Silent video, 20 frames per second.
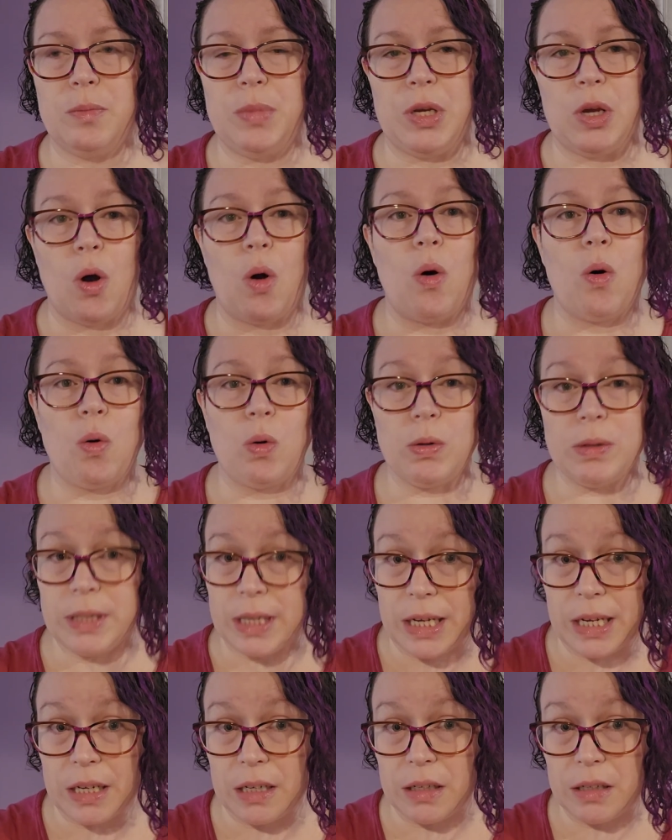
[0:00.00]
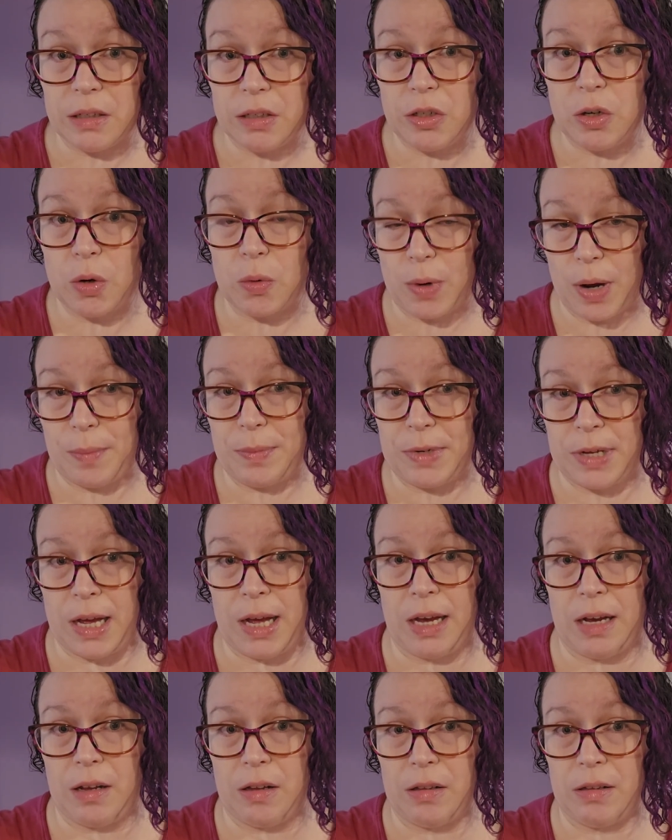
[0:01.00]
be holding your
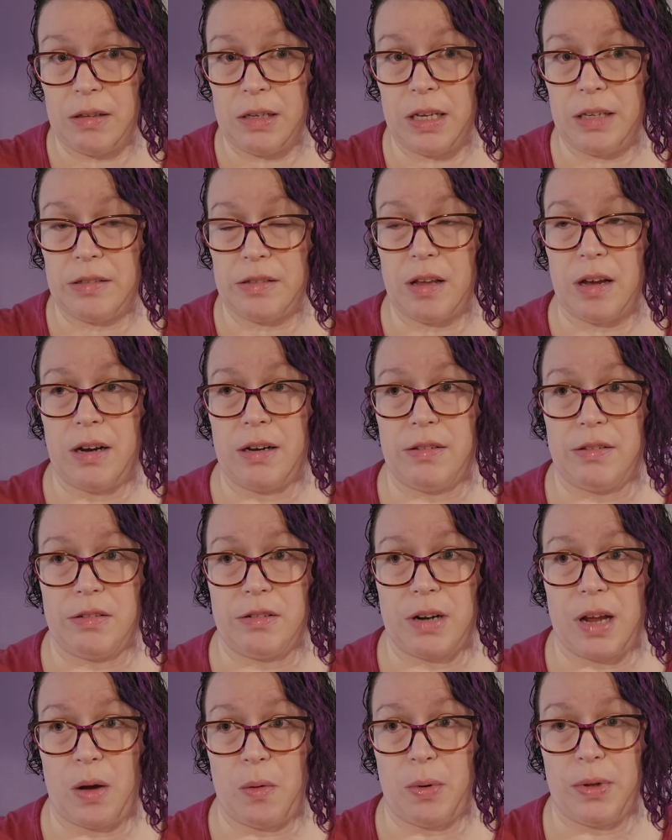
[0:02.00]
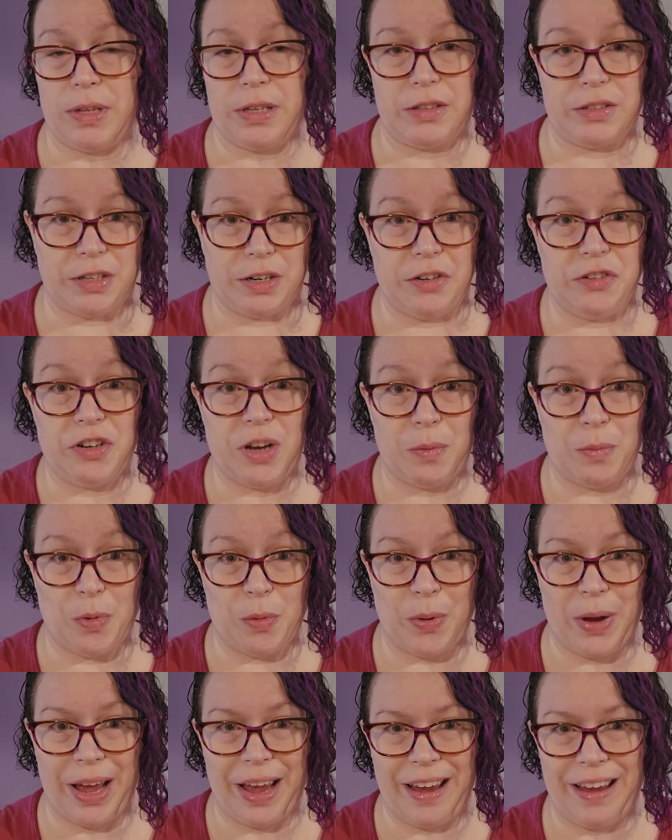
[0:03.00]
reptile, as long as they're not one that's going to jump
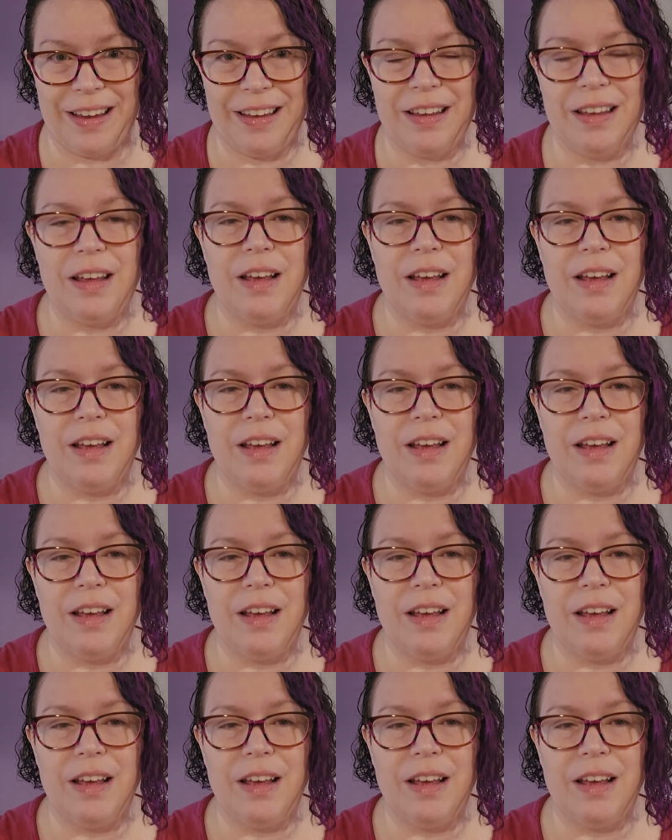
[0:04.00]
away.